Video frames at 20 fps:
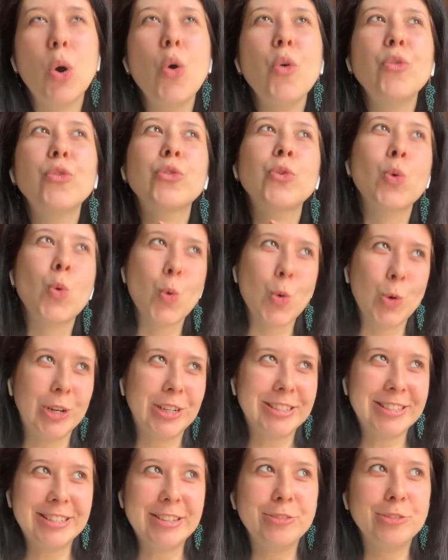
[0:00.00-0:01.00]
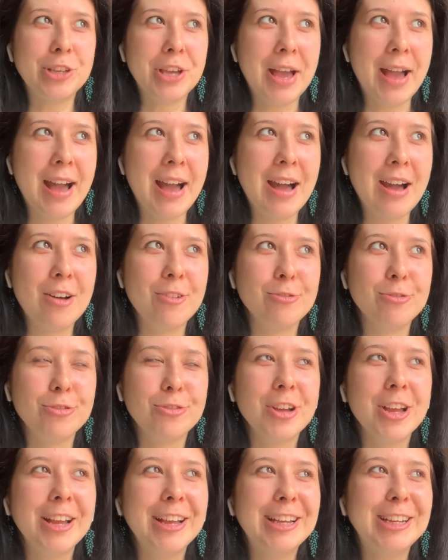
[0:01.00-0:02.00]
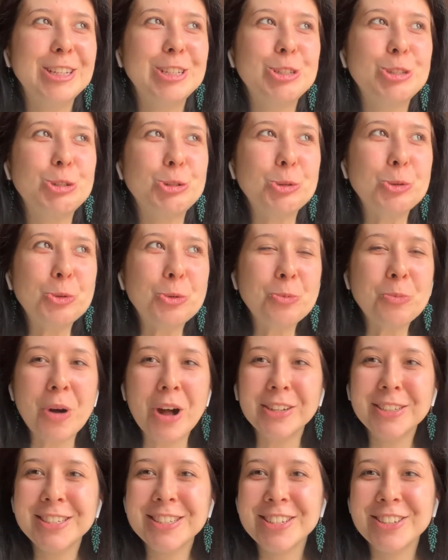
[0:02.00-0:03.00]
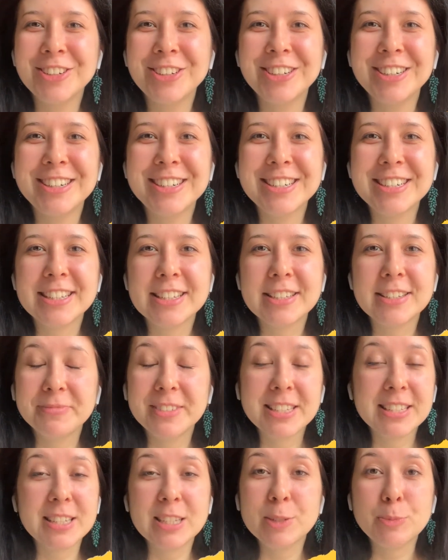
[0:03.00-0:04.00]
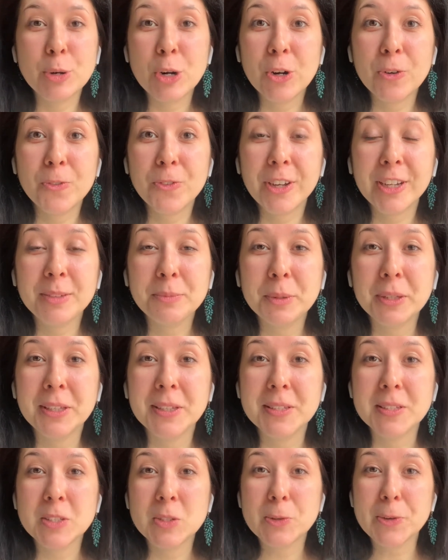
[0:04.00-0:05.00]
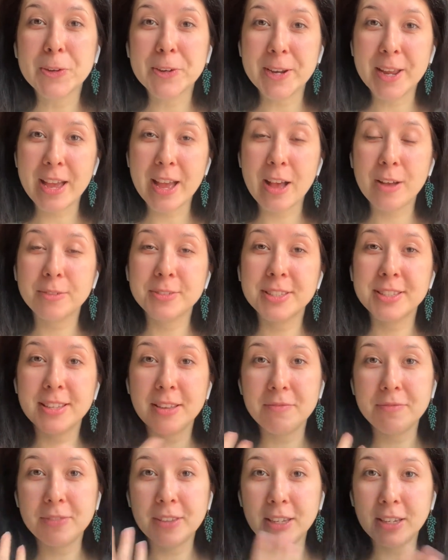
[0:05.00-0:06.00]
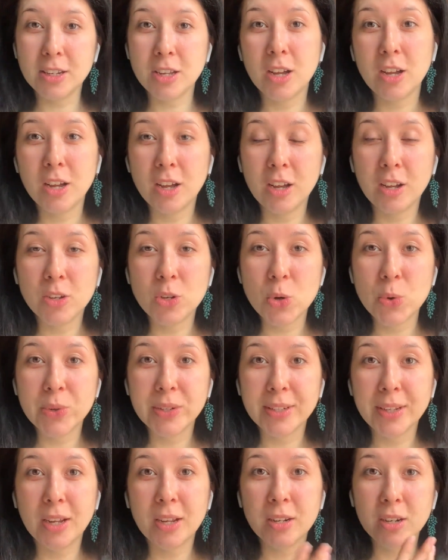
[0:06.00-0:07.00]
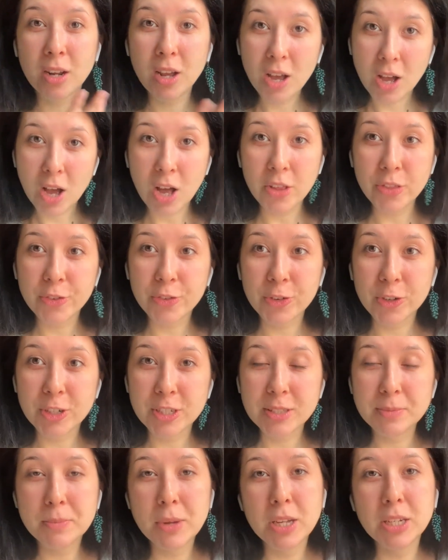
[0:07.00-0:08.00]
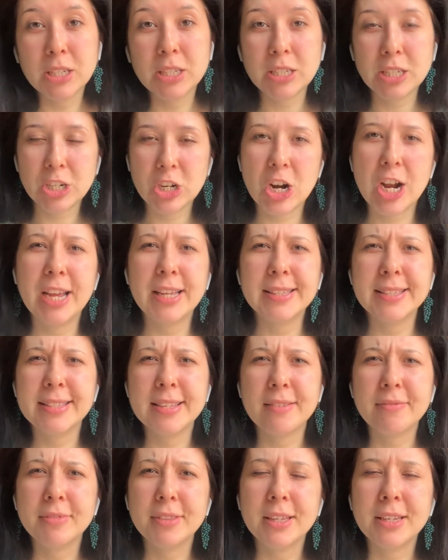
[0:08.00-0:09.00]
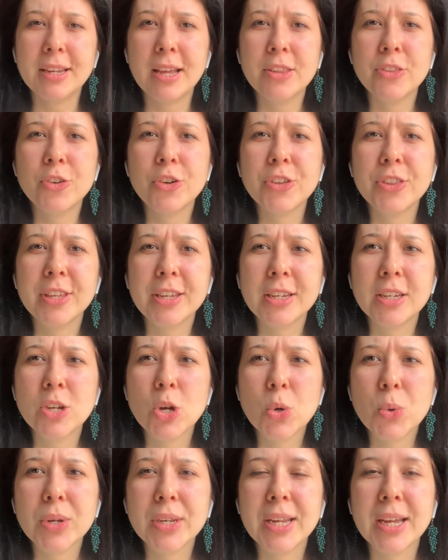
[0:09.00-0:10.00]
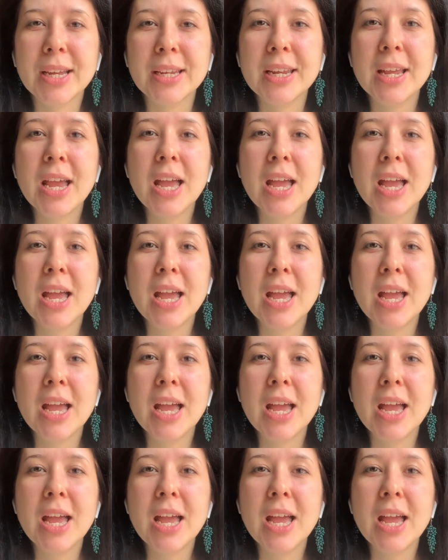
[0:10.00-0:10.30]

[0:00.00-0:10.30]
Of course, if you have two monitors, this is perfect because you can have something going on the first monitor and another thing going on